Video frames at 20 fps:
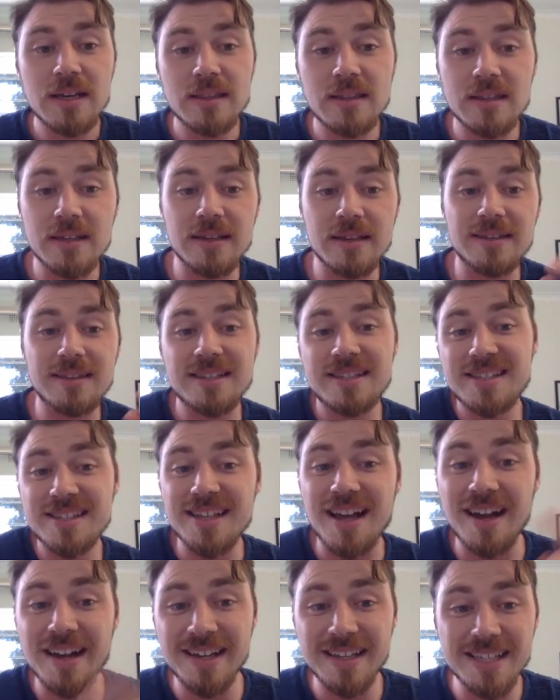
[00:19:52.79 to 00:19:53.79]
the
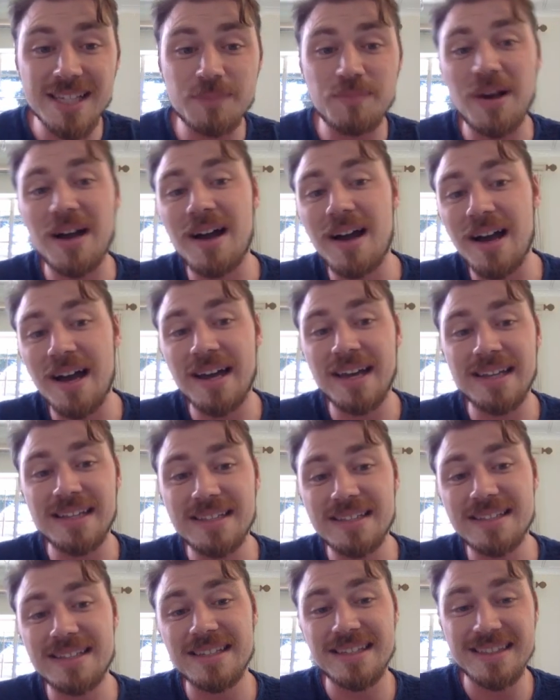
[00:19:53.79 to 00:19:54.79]
science
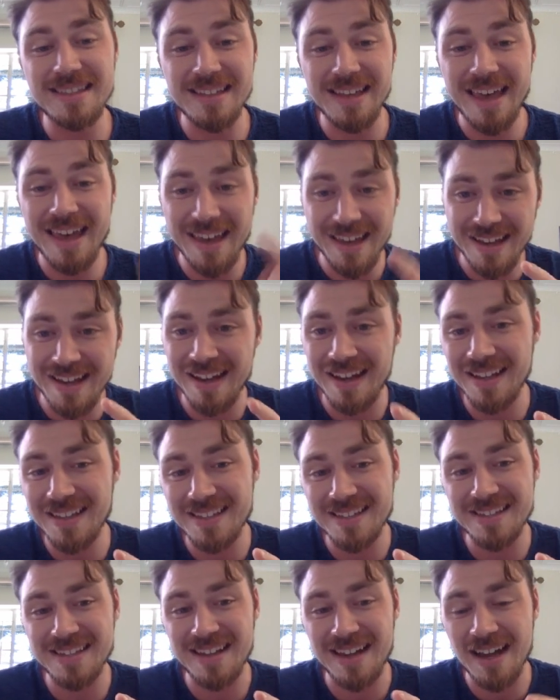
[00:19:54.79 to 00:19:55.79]
behind the
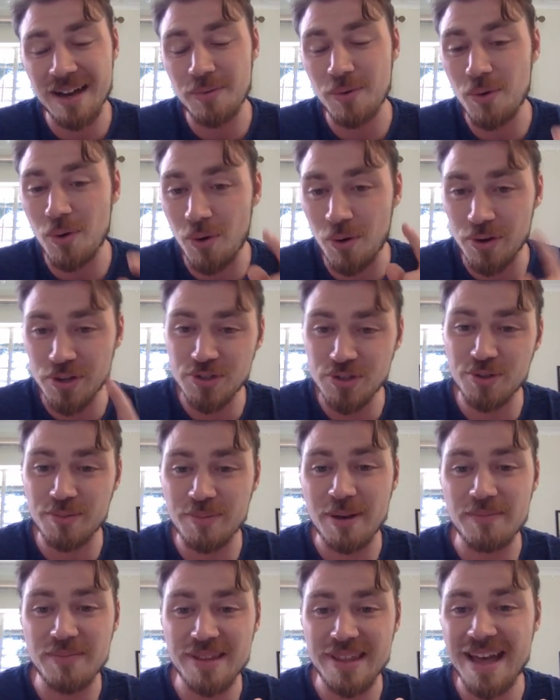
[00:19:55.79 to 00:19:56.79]
haircut. I will always
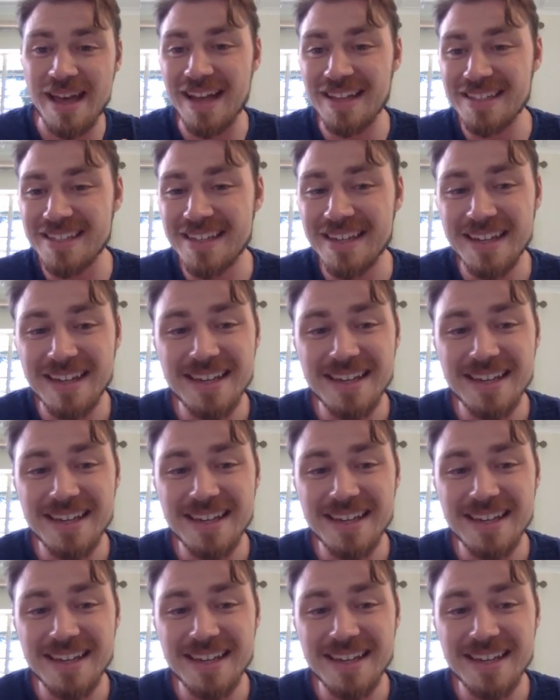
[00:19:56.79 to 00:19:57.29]
remember that.